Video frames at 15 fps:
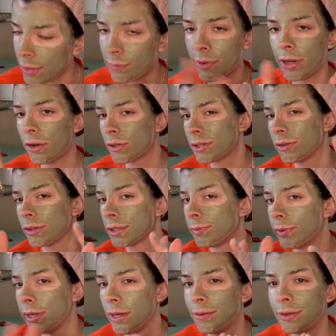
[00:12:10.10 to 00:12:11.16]
And would also
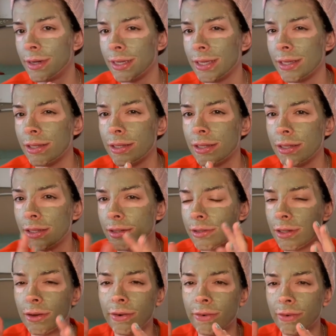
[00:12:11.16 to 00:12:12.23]
explain why he is
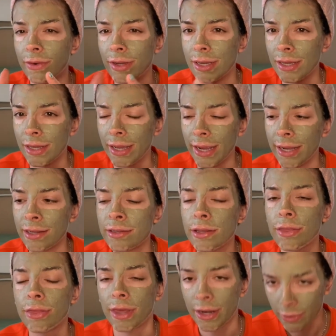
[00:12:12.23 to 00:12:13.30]
so
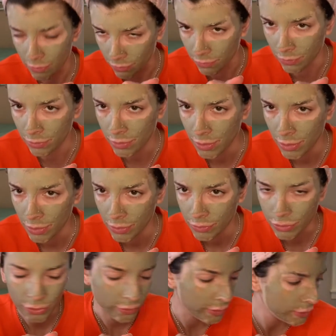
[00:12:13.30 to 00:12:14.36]
antithetical
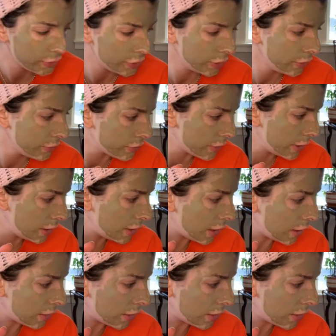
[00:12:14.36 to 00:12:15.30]
to his children,